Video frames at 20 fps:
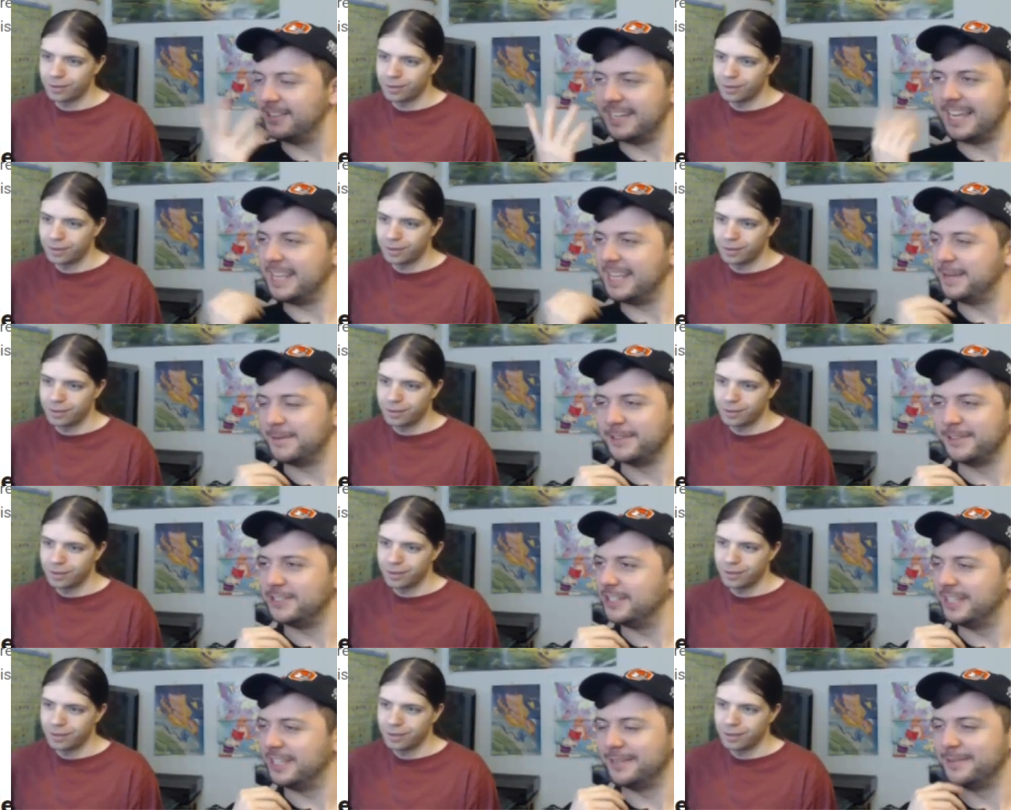Speaker 1: day they were
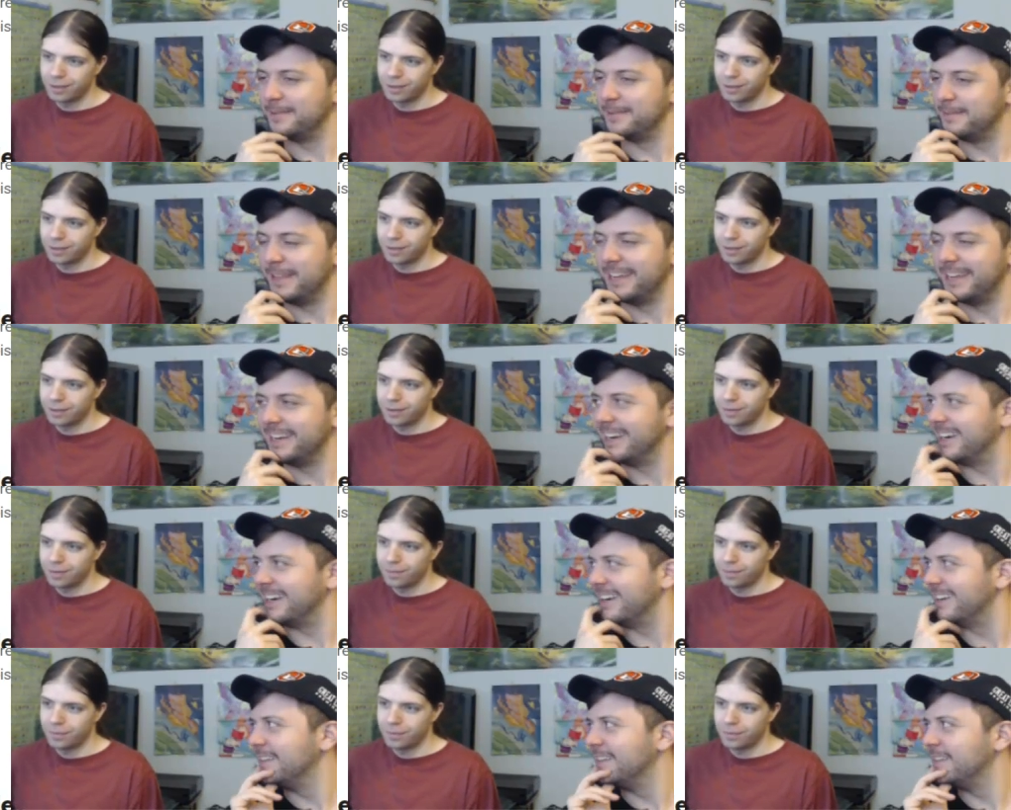chilling with blonde
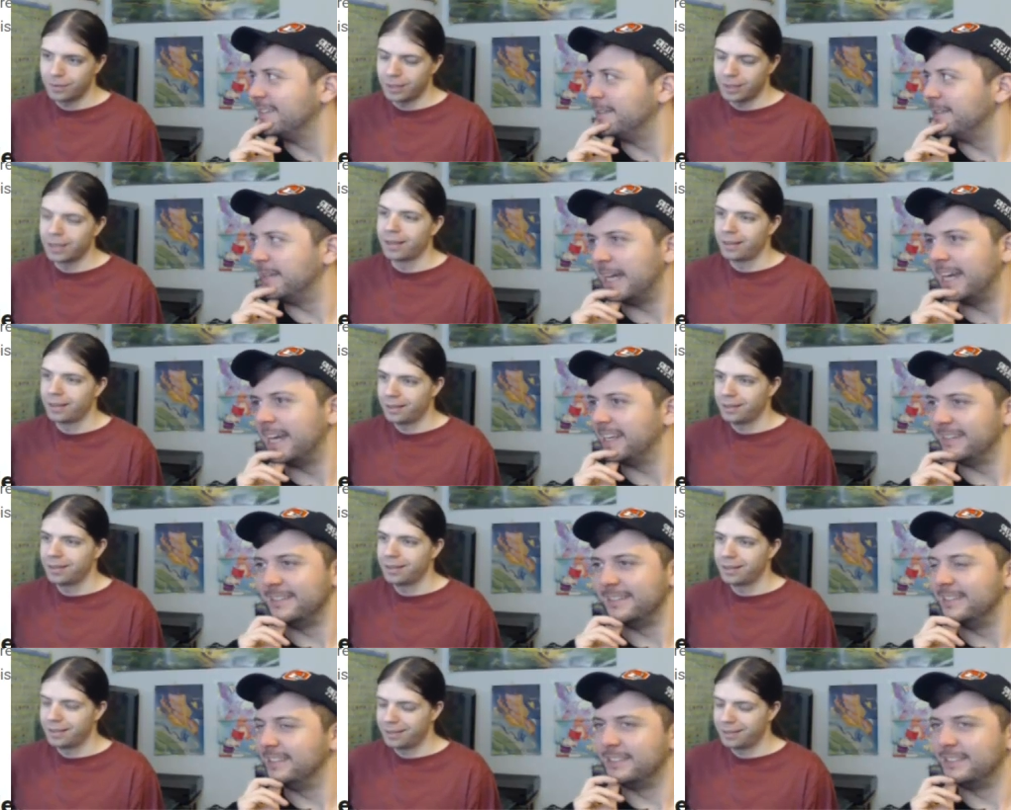hair. Yeah. I
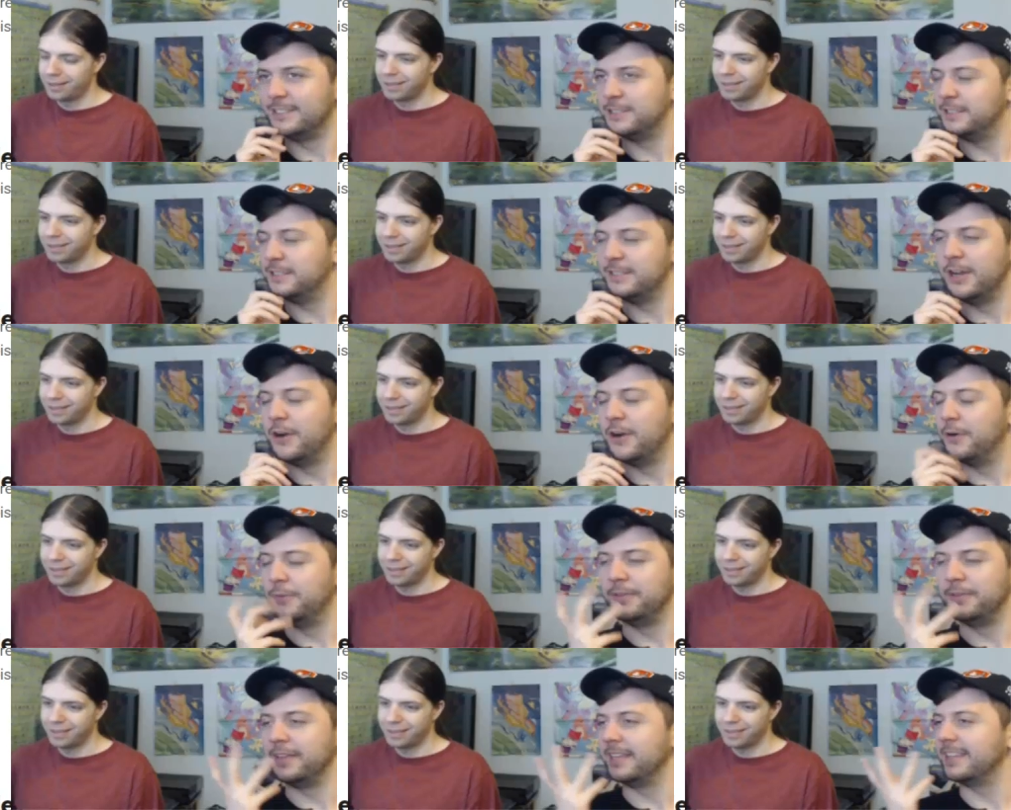
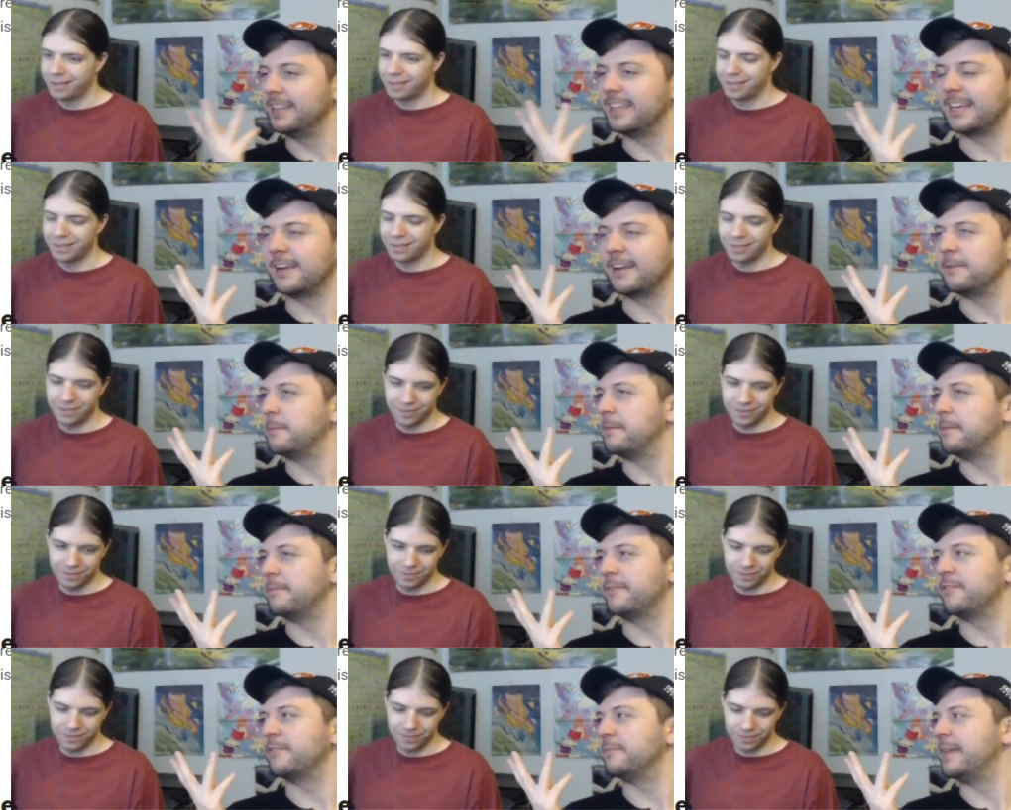only thing I
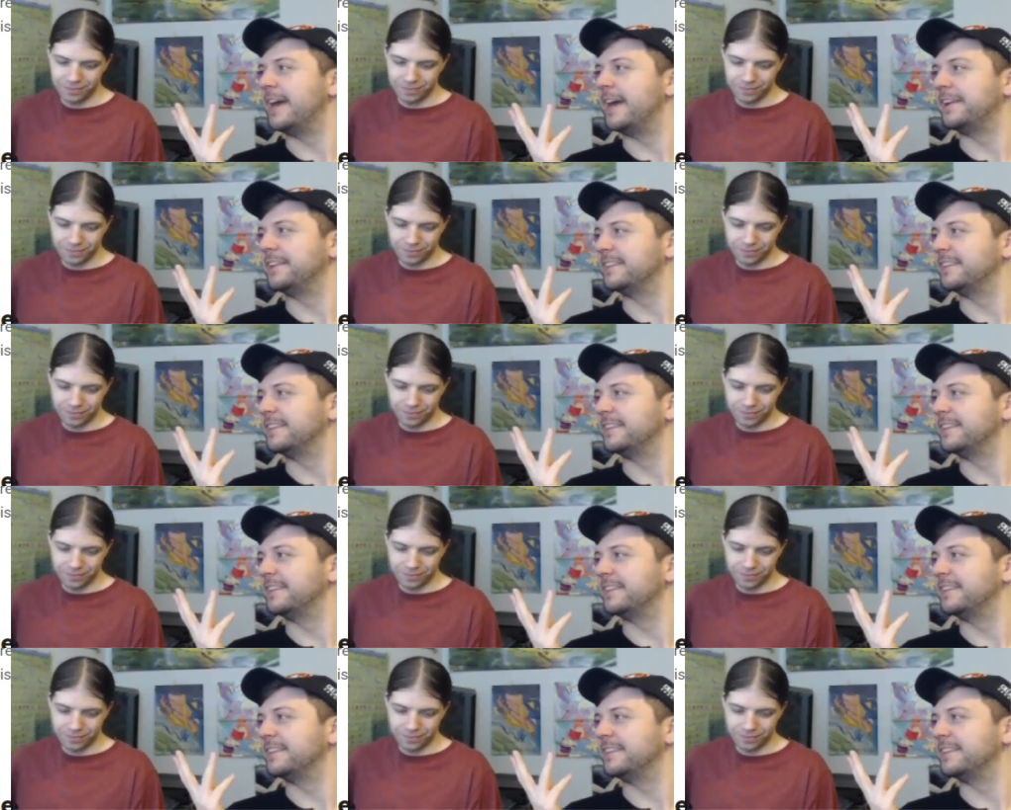remember from that